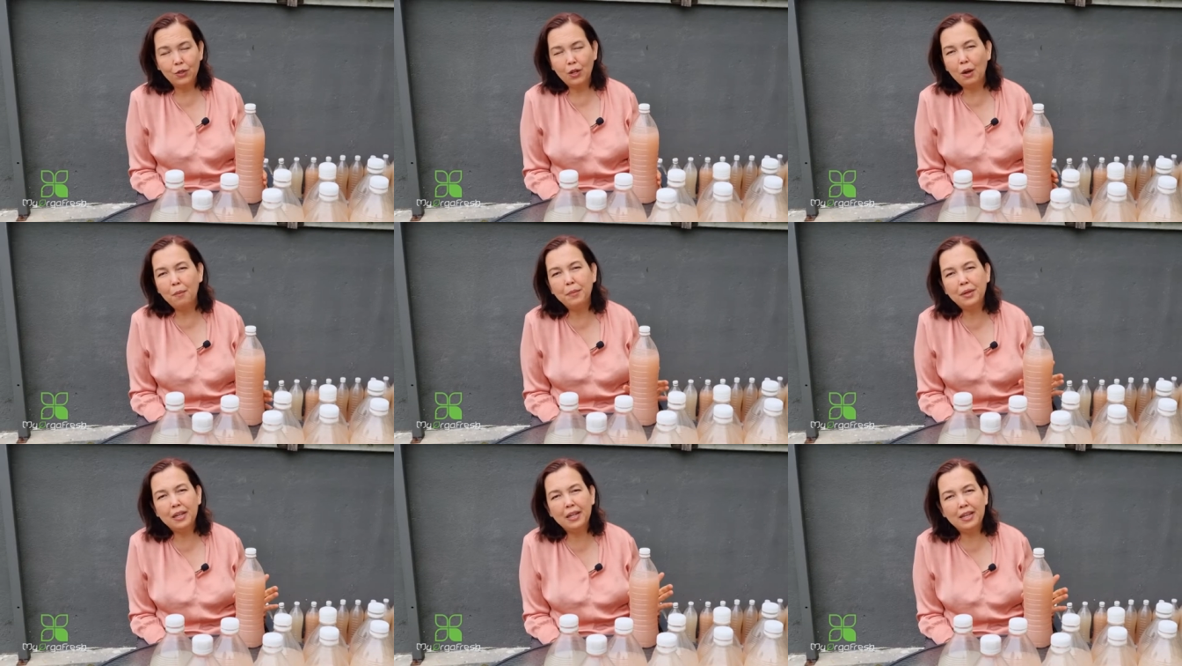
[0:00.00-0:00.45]

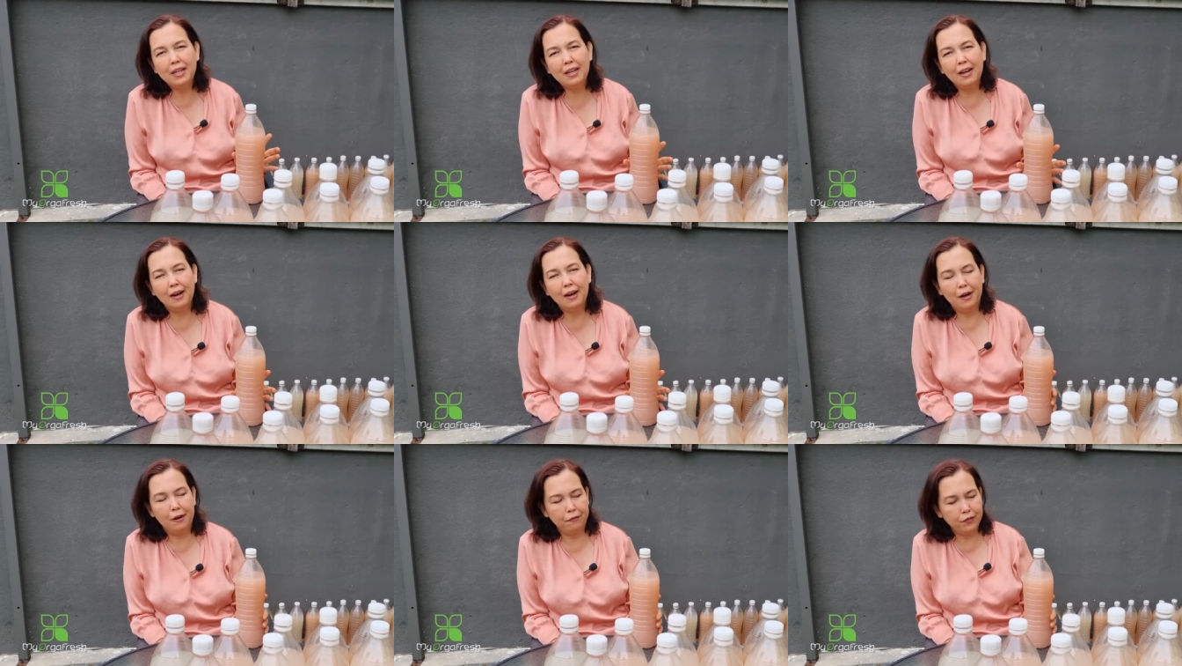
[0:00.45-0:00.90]
normally
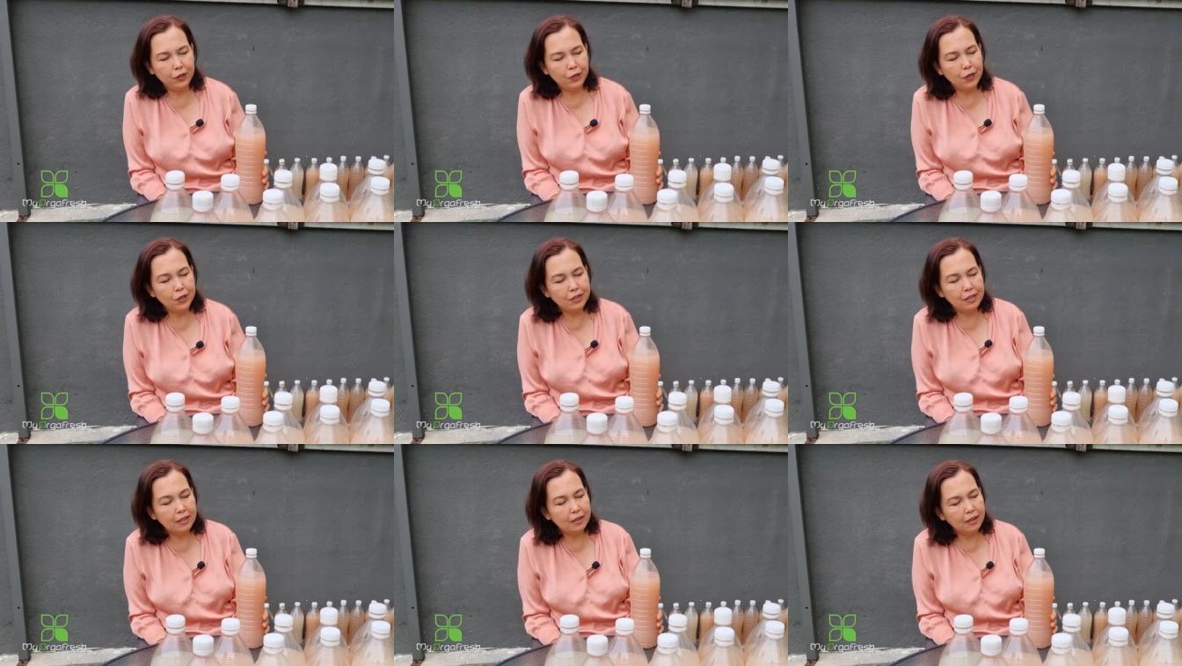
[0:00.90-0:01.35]
uh,
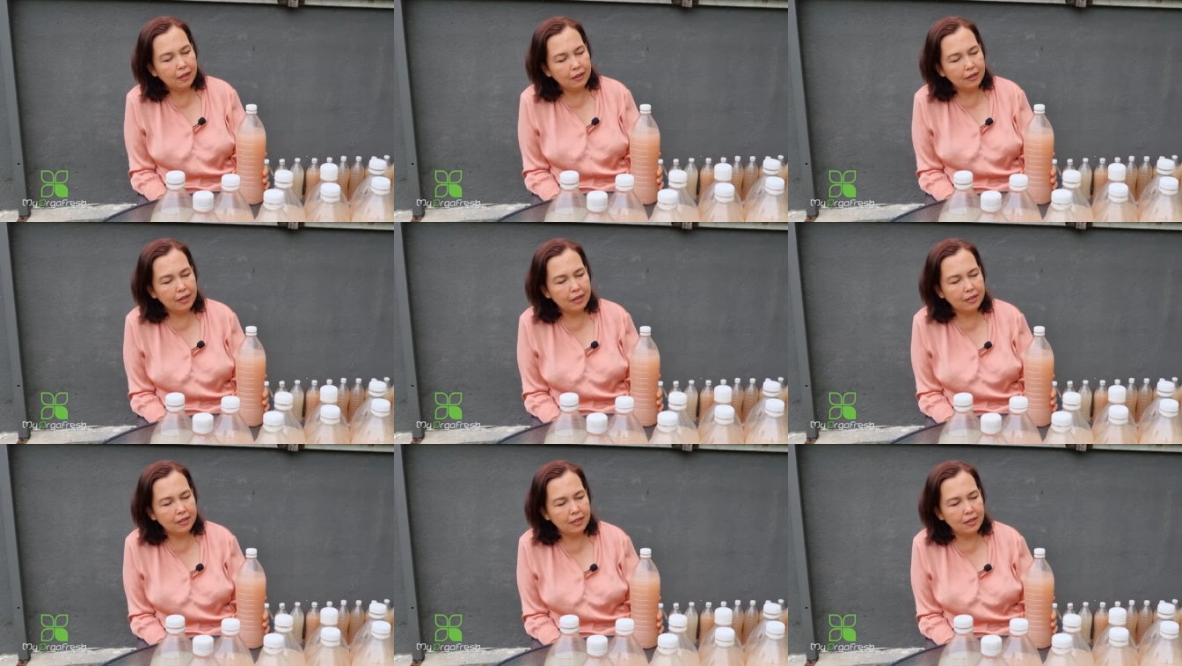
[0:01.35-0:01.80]

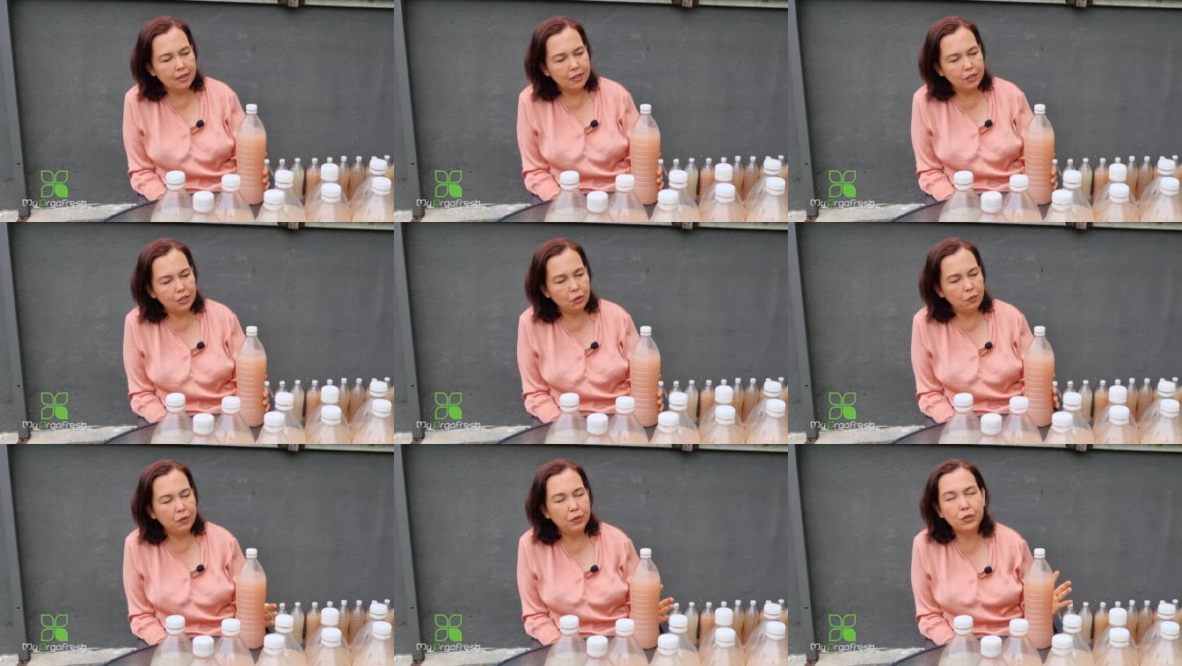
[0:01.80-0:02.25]
photosynthetics
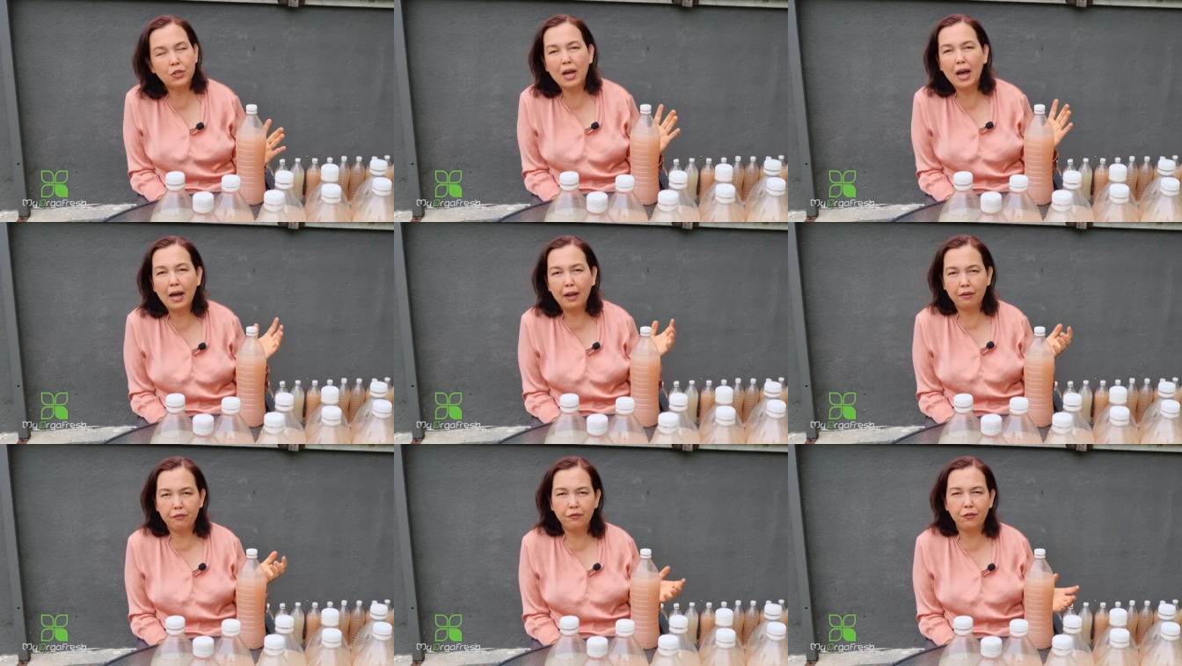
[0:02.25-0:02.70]
is will
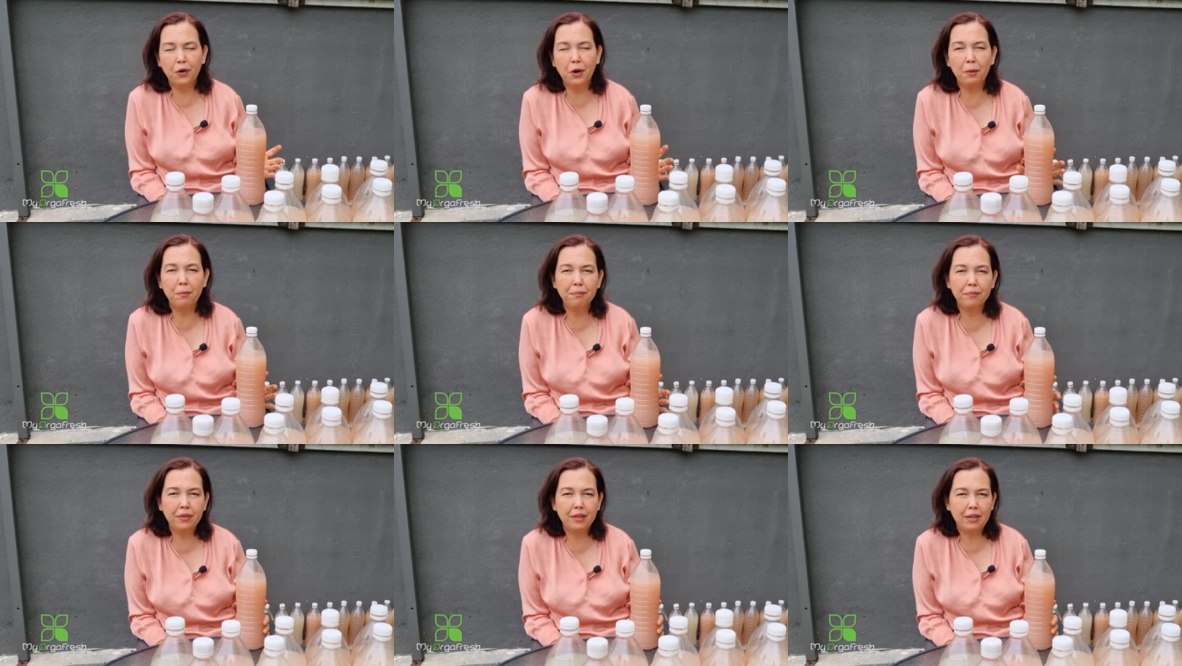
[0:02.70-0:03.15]

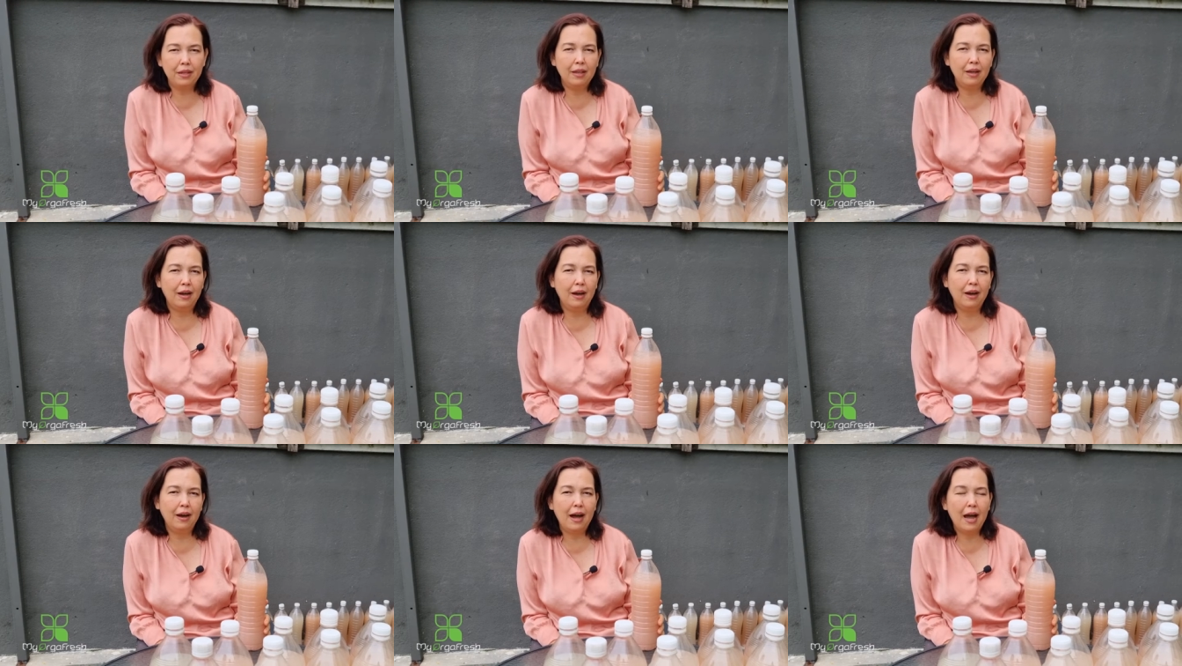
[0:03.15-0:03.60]
transform the
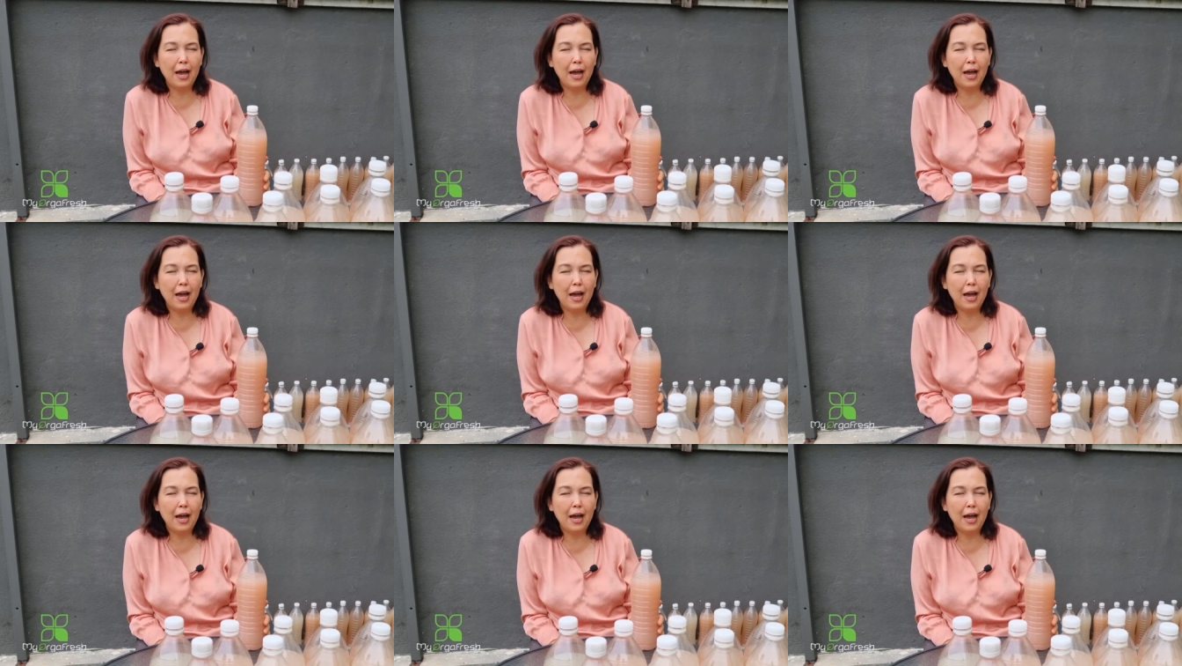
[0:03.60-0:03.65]
uh,